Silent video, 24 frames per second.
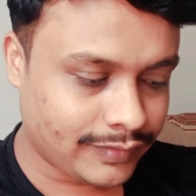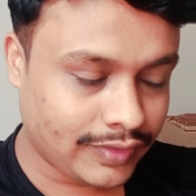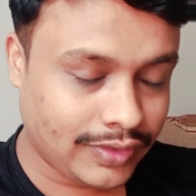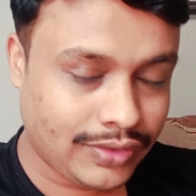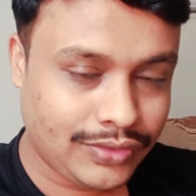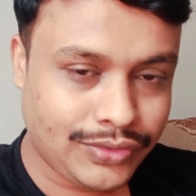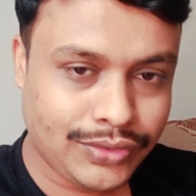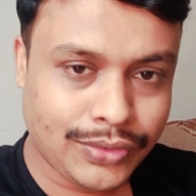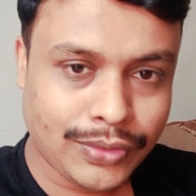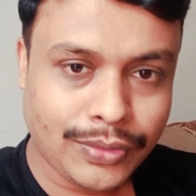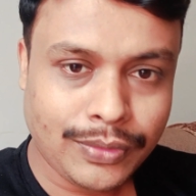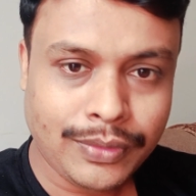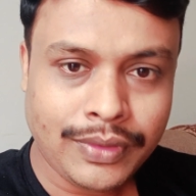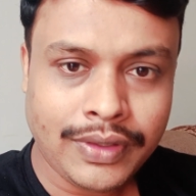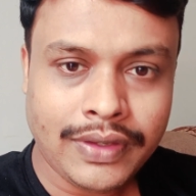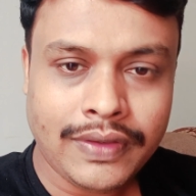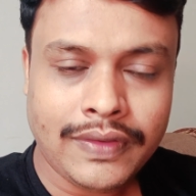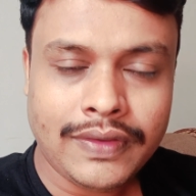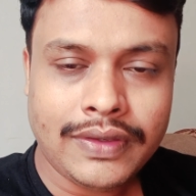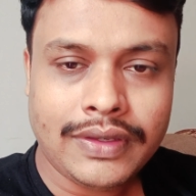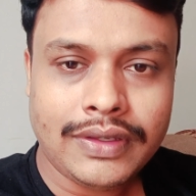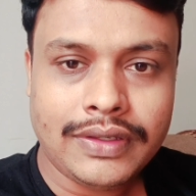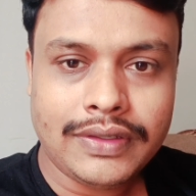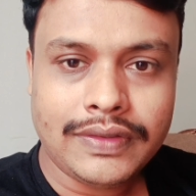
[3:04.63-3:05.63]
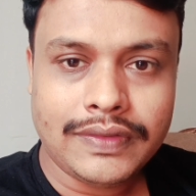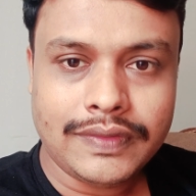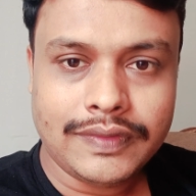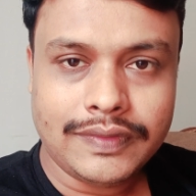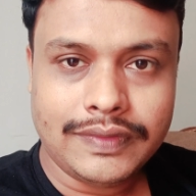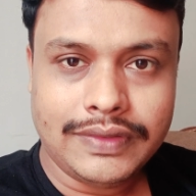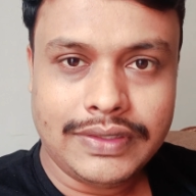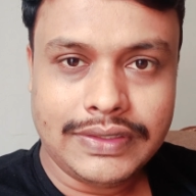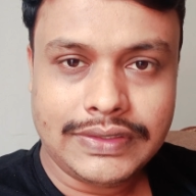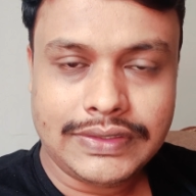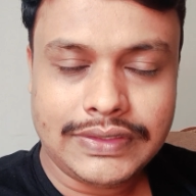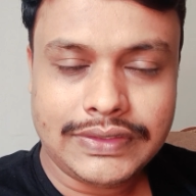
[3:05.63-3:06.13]
So
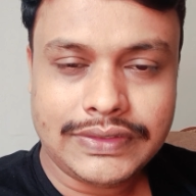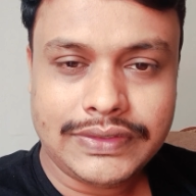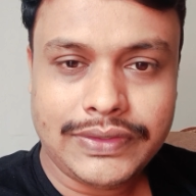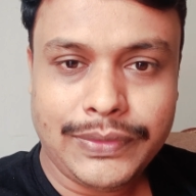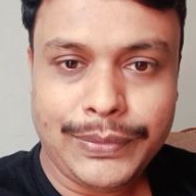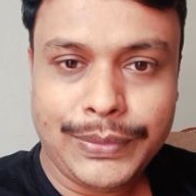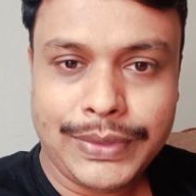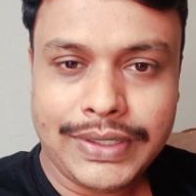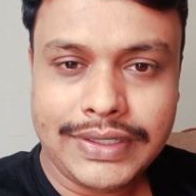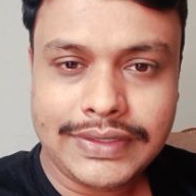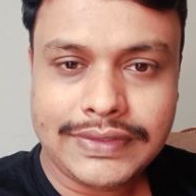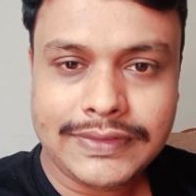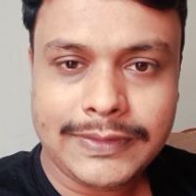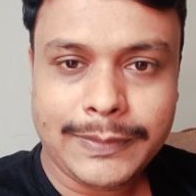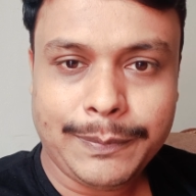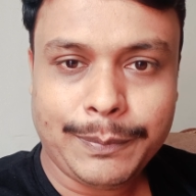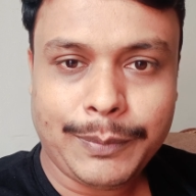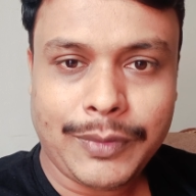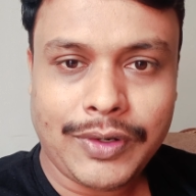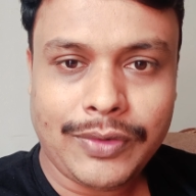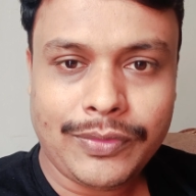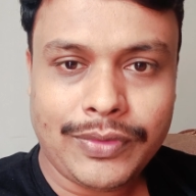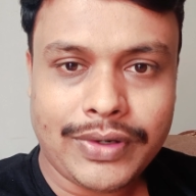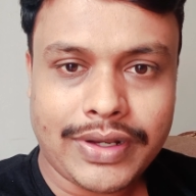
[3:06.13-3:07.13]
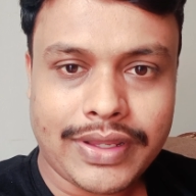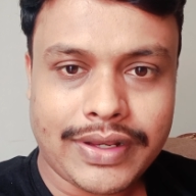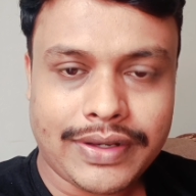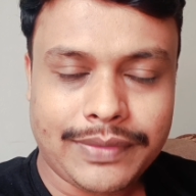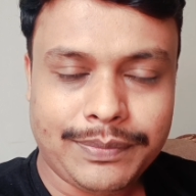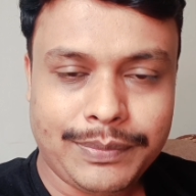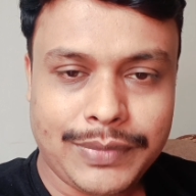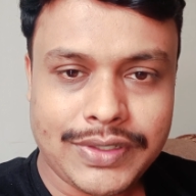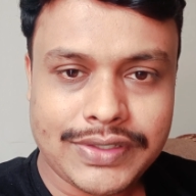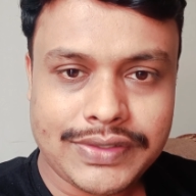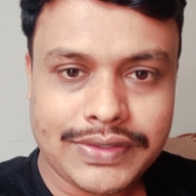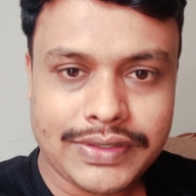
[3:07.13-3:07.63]
this is the very simple one, I mean
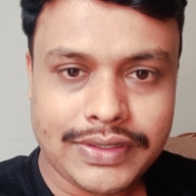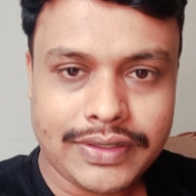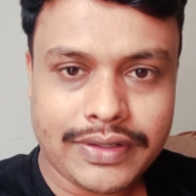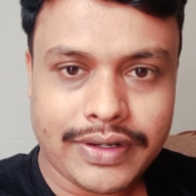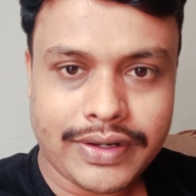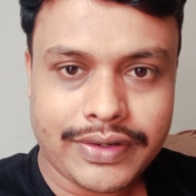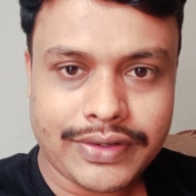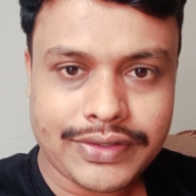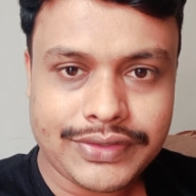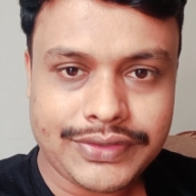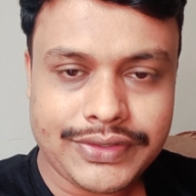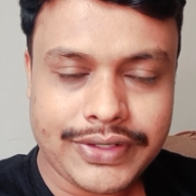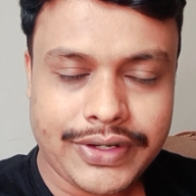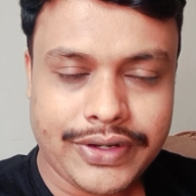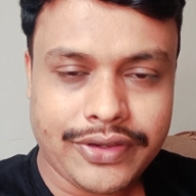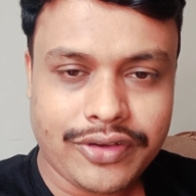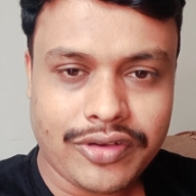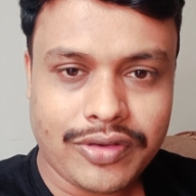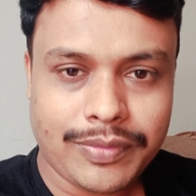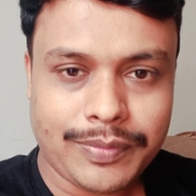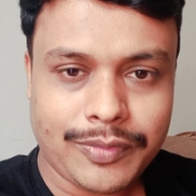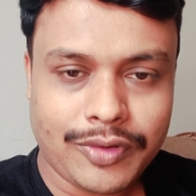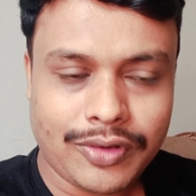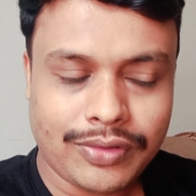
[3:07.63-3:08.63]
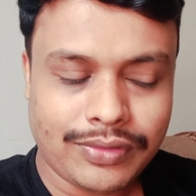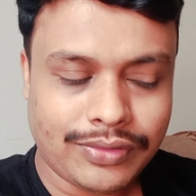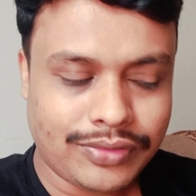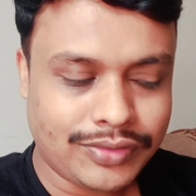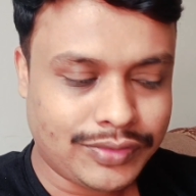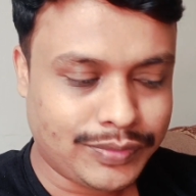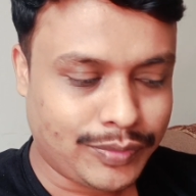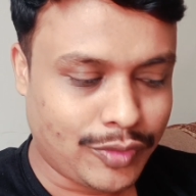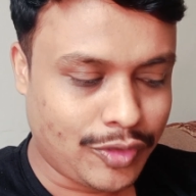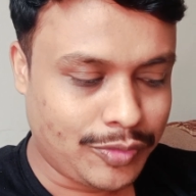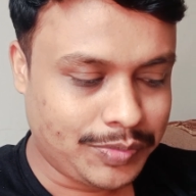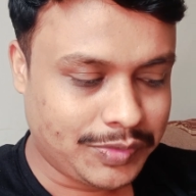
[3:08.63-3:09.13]
basic understanding of all those
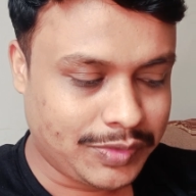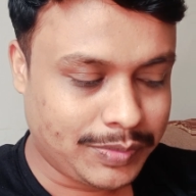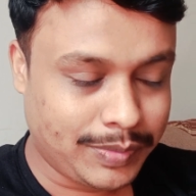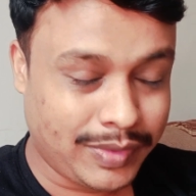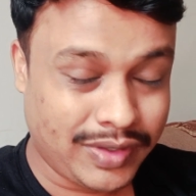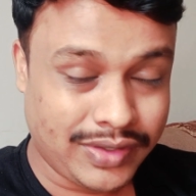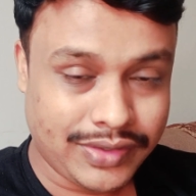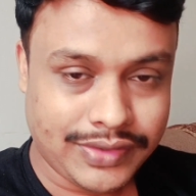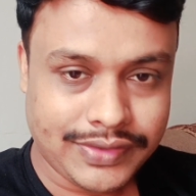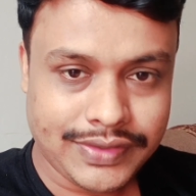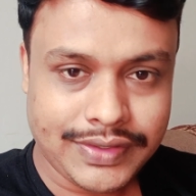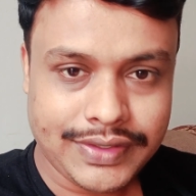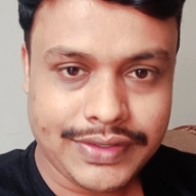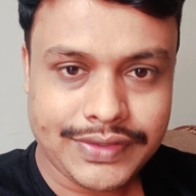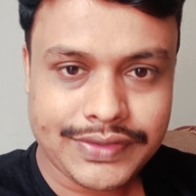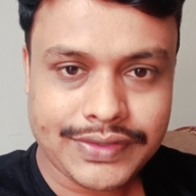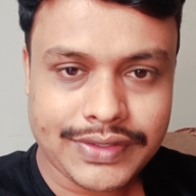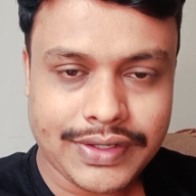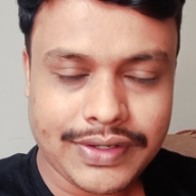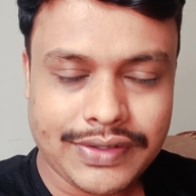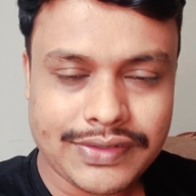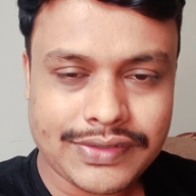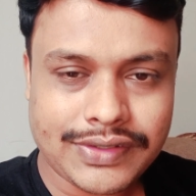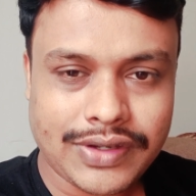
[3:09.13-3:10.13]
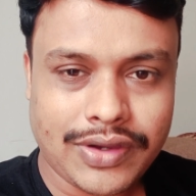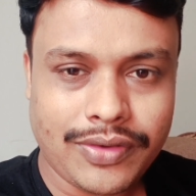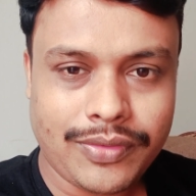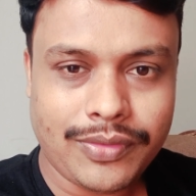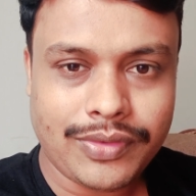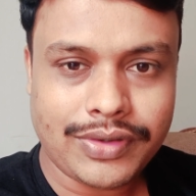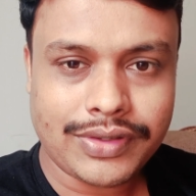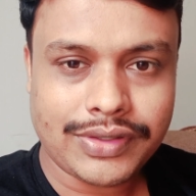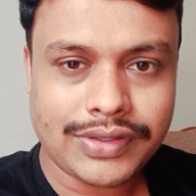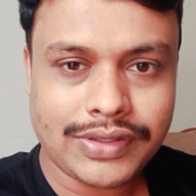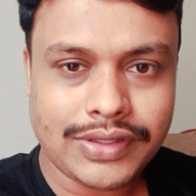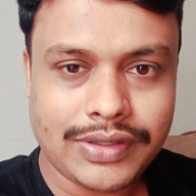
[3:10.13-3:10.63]
prompts, but it's
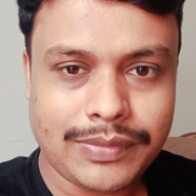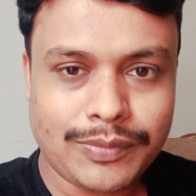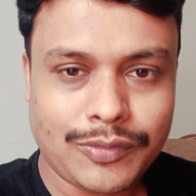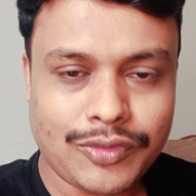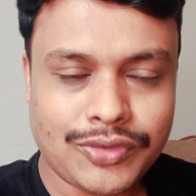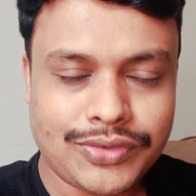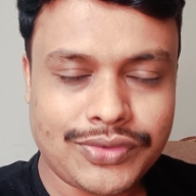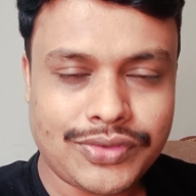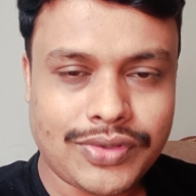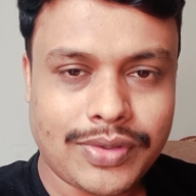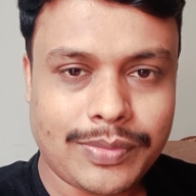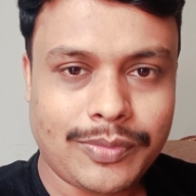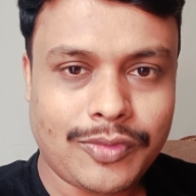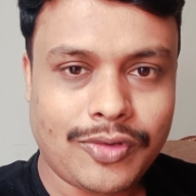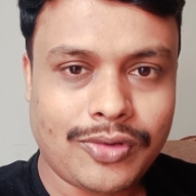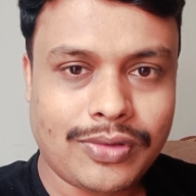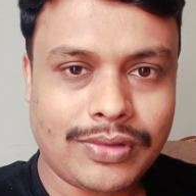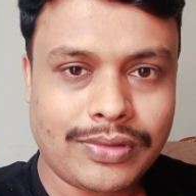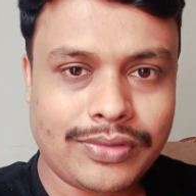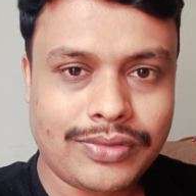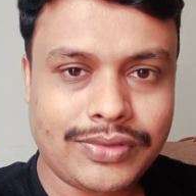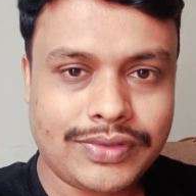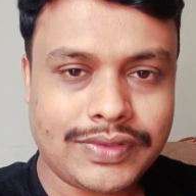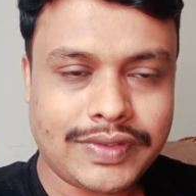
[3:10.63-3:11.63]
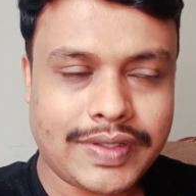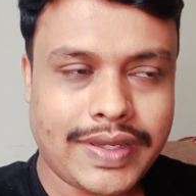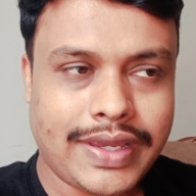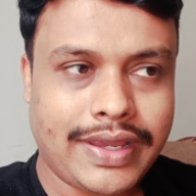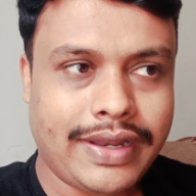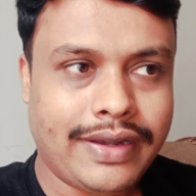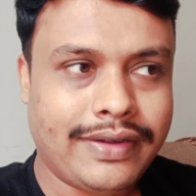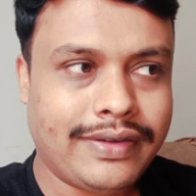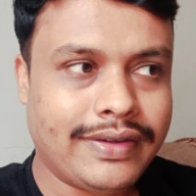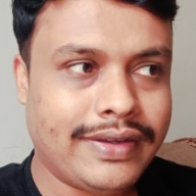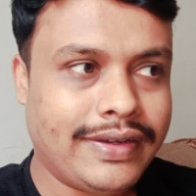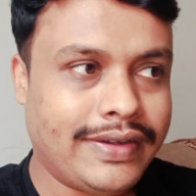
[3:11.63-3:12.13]
covers the most of all those,
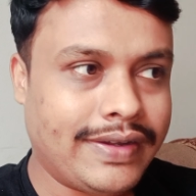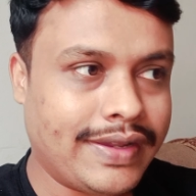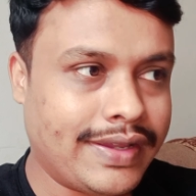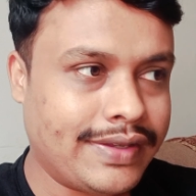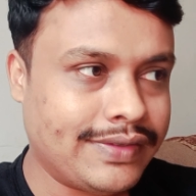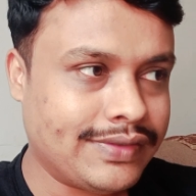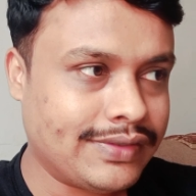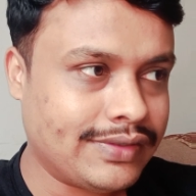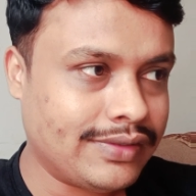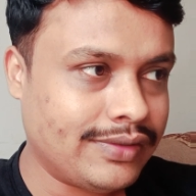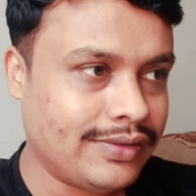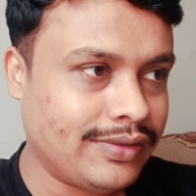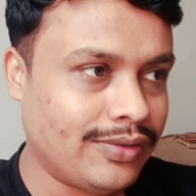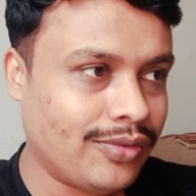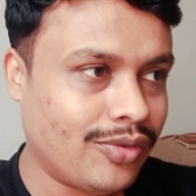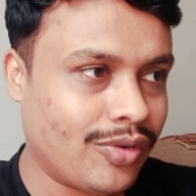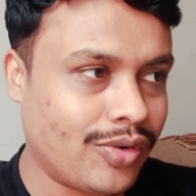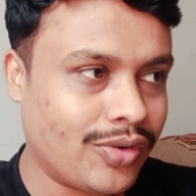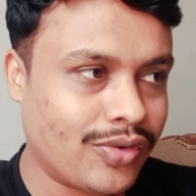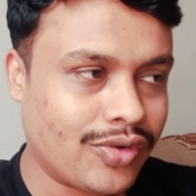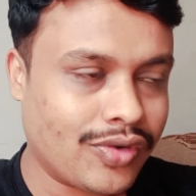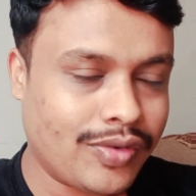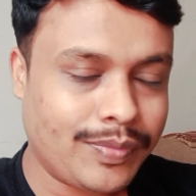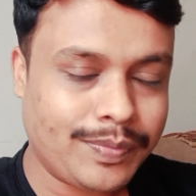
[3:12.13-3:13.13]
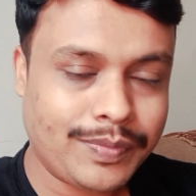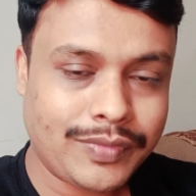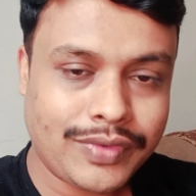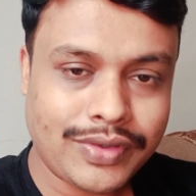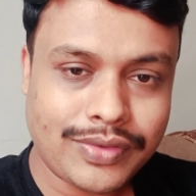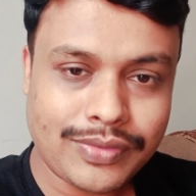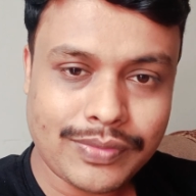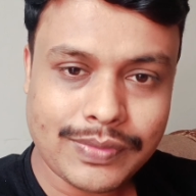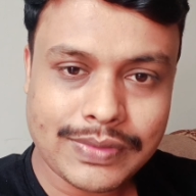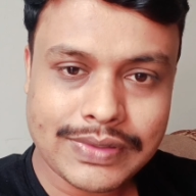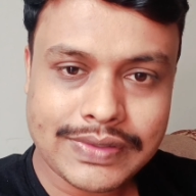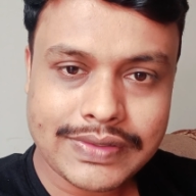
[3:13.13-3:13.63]
and it has a lot of
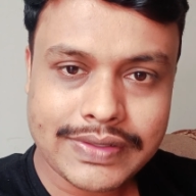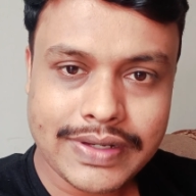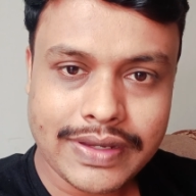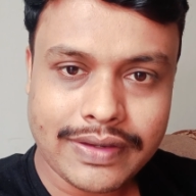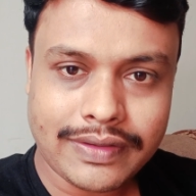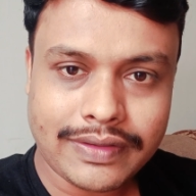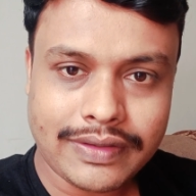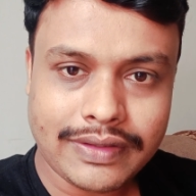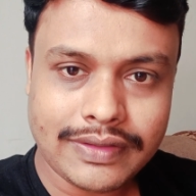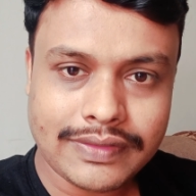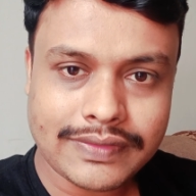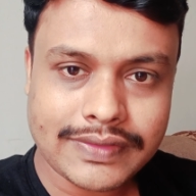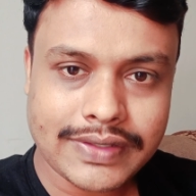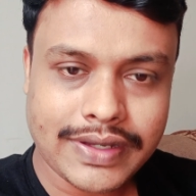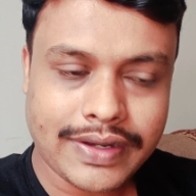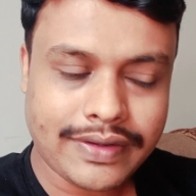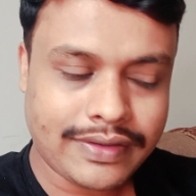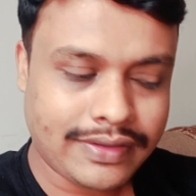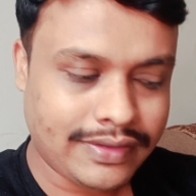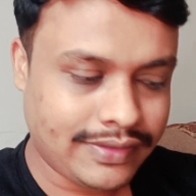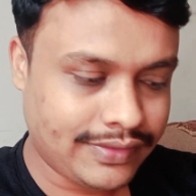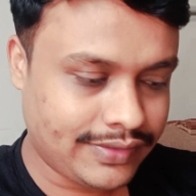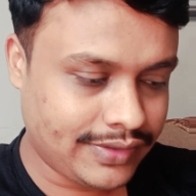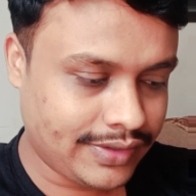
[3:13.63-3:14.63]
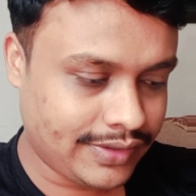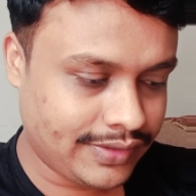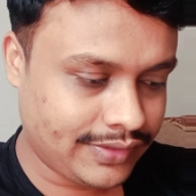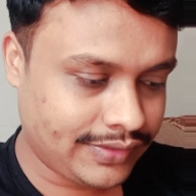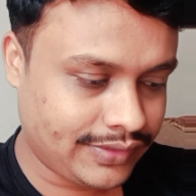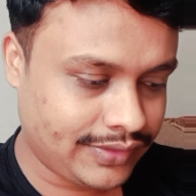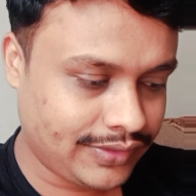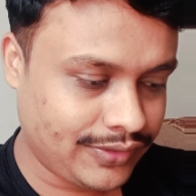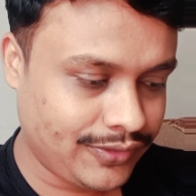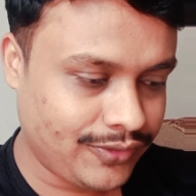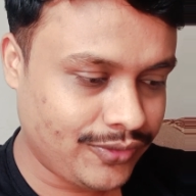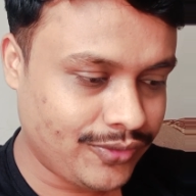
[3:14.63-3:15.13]
tools, techniques and
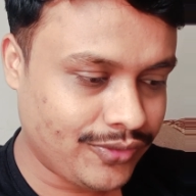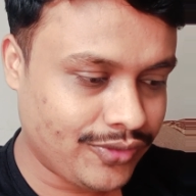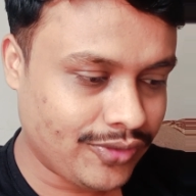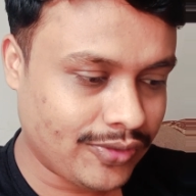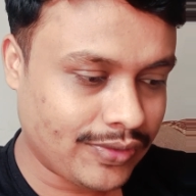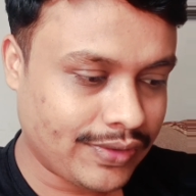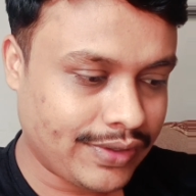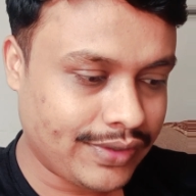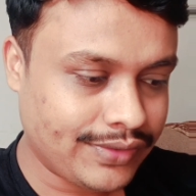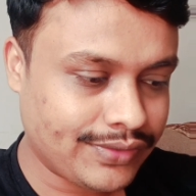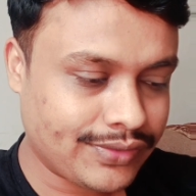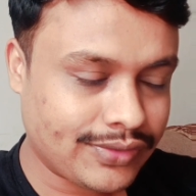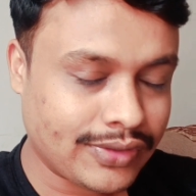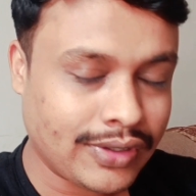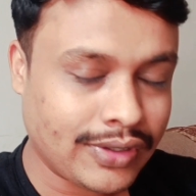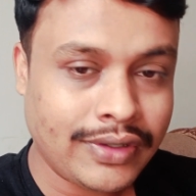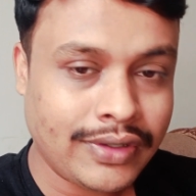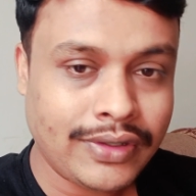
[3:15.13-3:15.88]
agents utilized